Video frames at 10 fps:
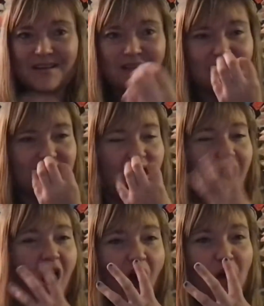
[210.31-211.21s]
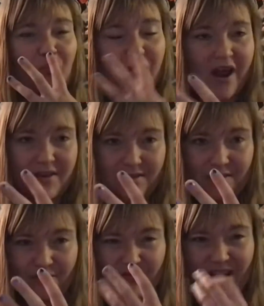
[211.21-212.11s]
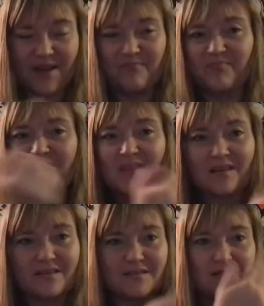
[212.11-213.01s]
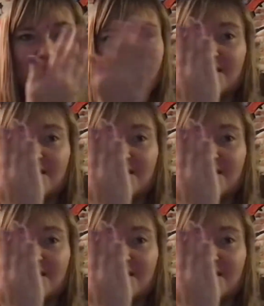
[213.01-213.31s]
like that hot breath, right? So